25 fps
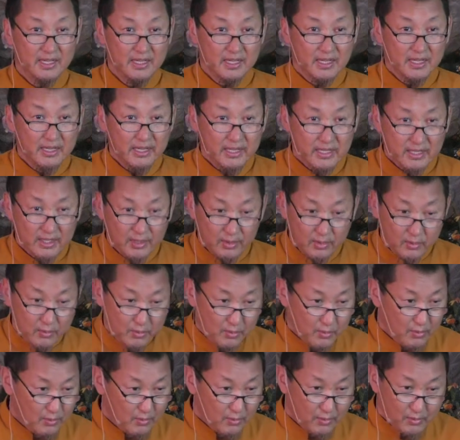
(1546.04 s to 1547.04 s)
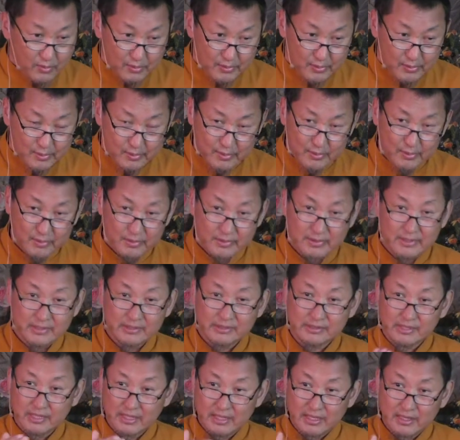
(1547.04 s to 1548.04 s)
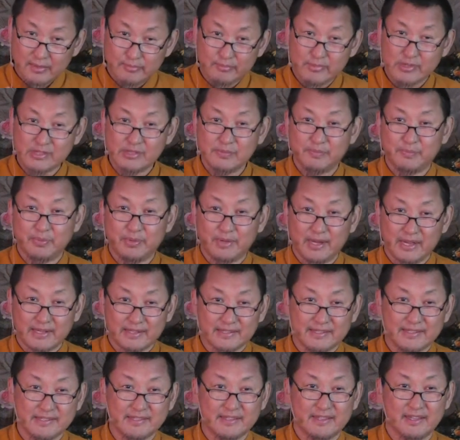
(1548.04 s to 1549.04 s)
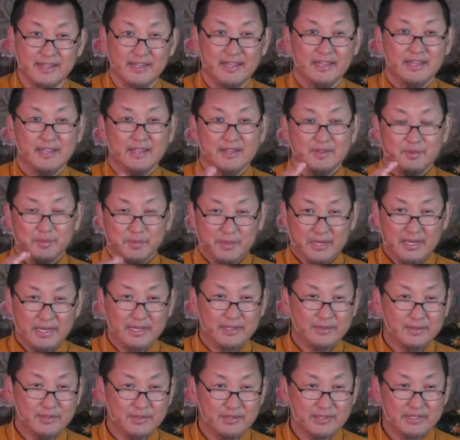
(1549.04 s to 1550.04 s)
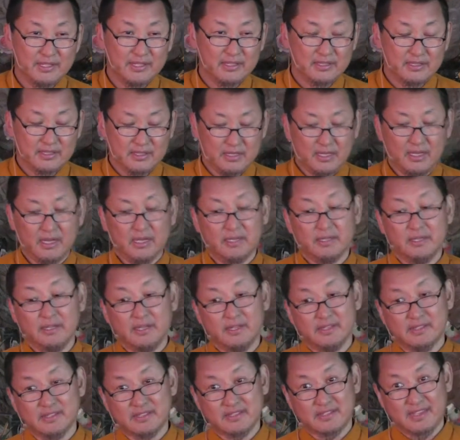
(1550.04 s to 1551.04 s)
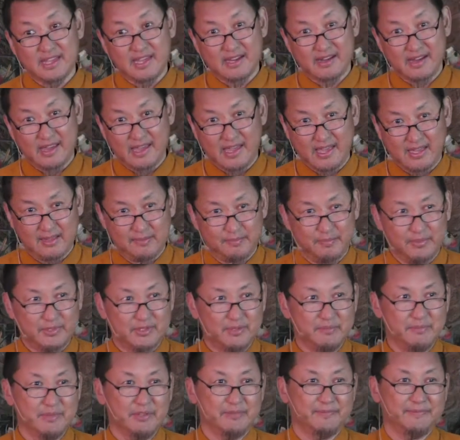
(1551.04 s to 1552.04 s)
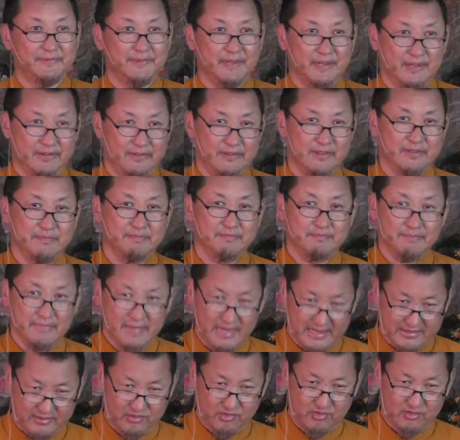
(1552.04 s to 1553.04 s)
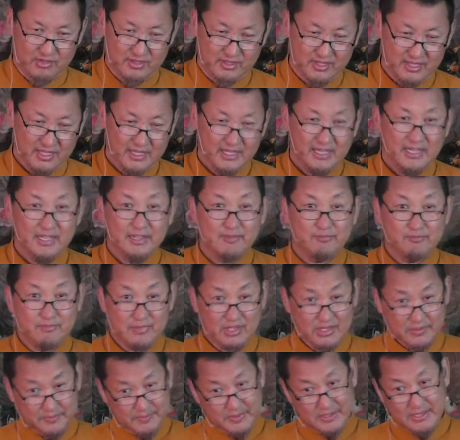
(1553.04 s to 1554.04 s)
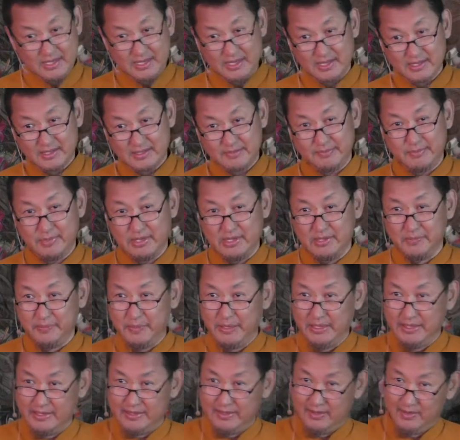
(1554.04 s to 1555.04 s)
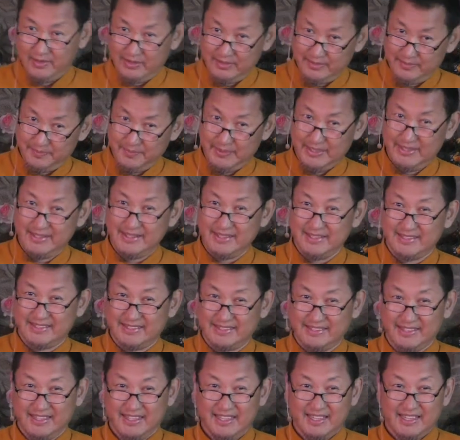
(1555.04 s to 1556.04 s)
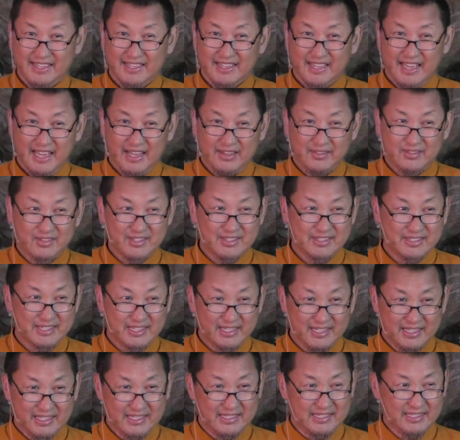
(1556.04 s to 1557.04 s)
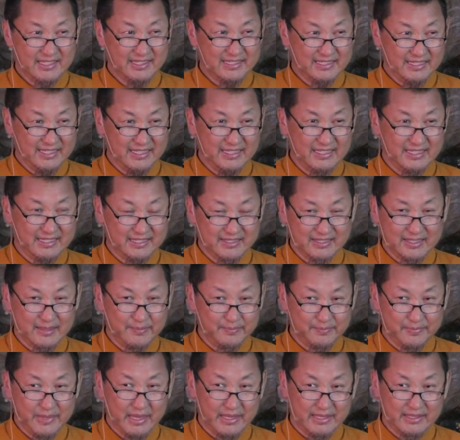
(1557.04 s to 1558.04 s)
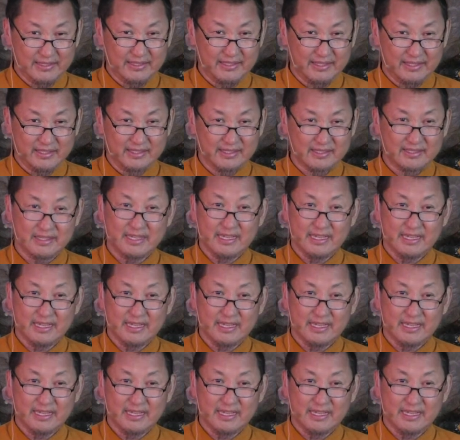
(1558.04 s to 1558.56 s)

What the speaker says: He all the time is practiced. Why you say, yes, Tara helped me very much. Maybe yes, maybe not, but it's how do you say, he did many things.